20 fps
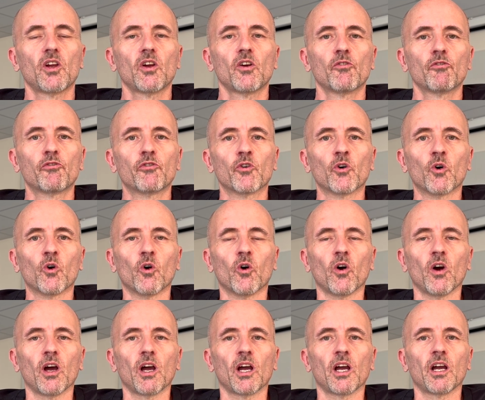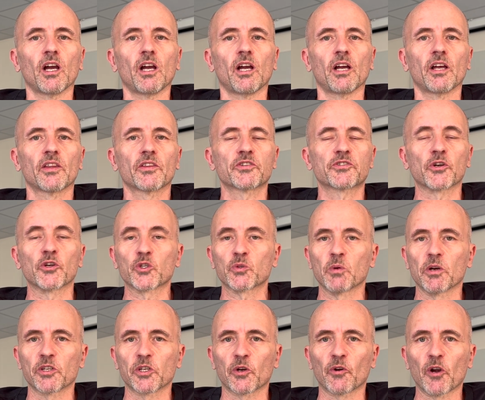for the Social
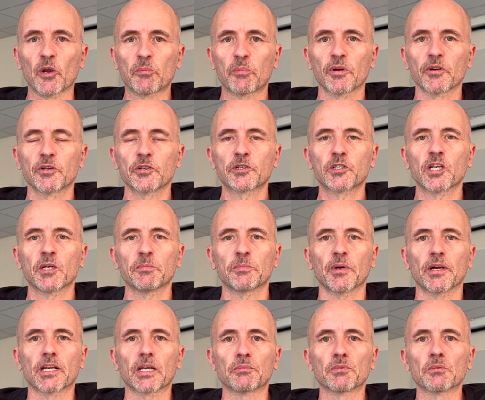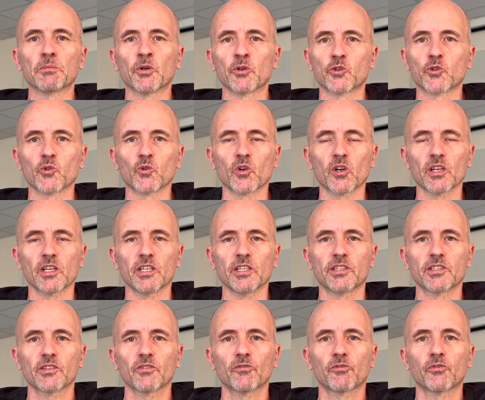Work Degree Apprenticeship, and I'm the Module Lead
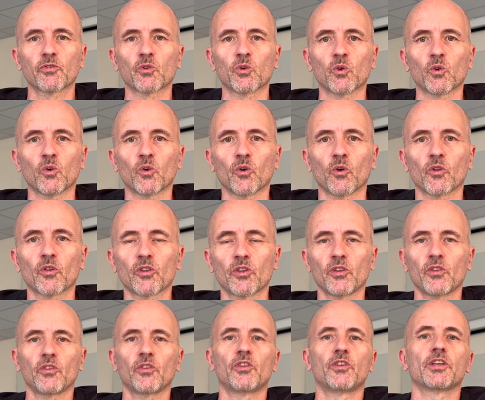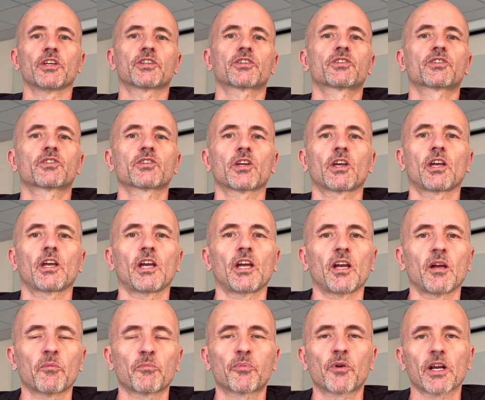for this
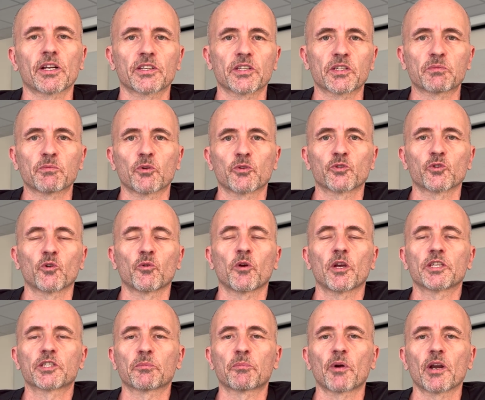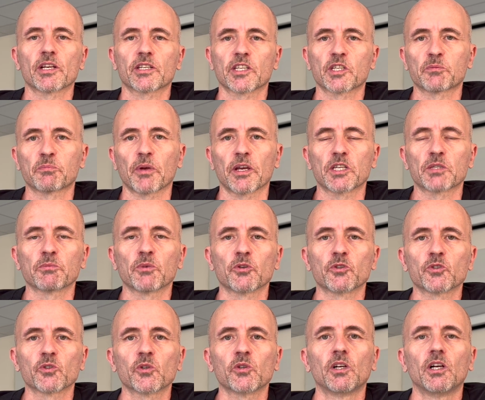practice module. It's a practice-based
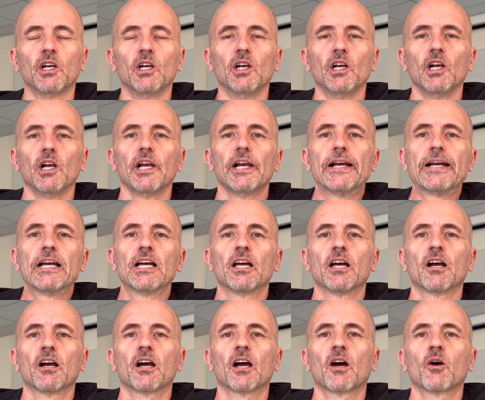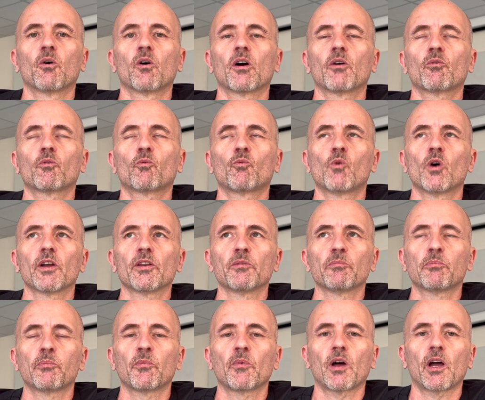module.
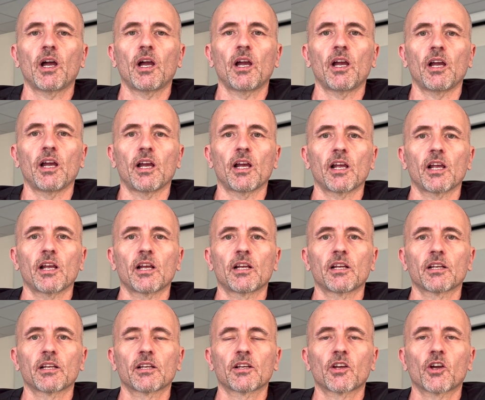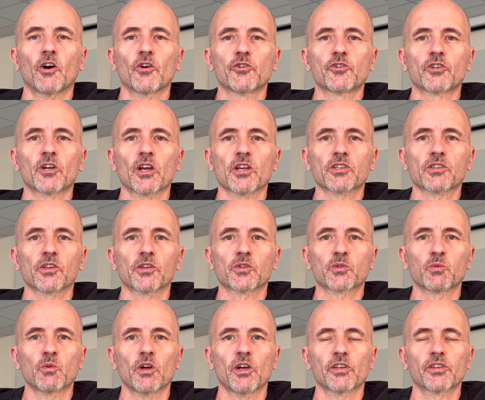One contrast that's
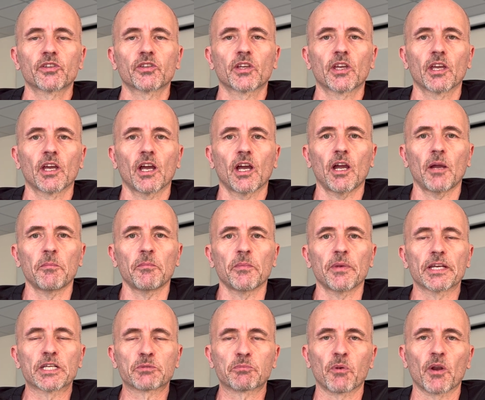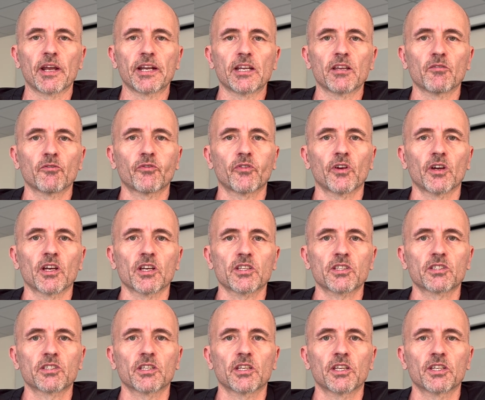worth explaining
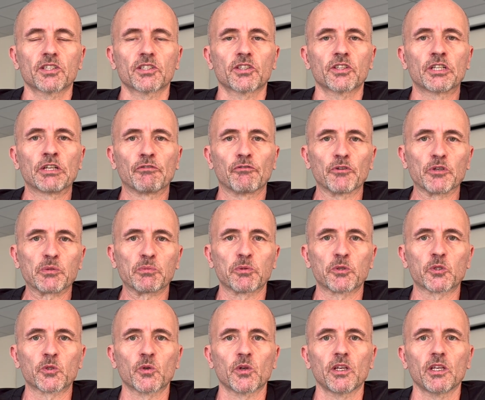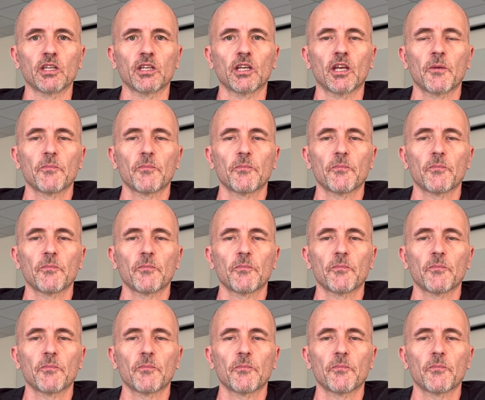first is the difference between